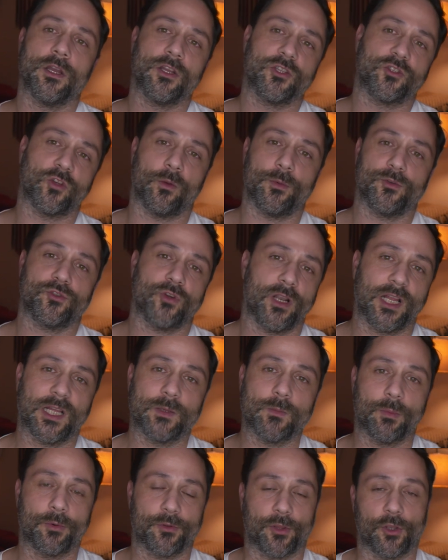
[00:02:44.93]
So I've been trying to
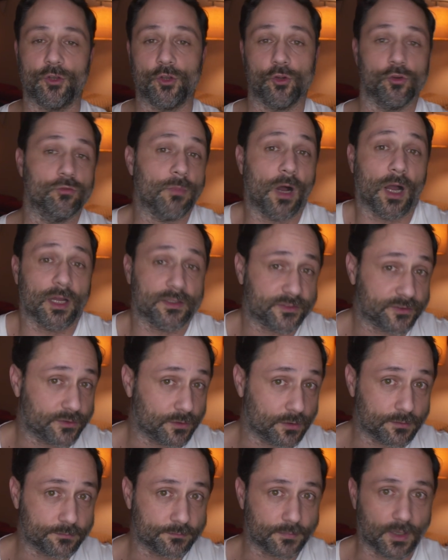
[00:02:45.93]
come up with a new
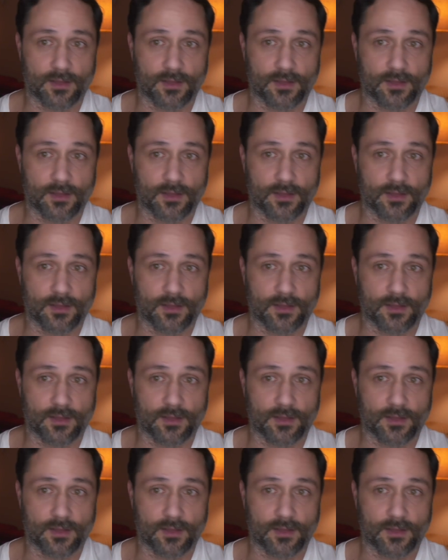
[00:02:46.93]
monster.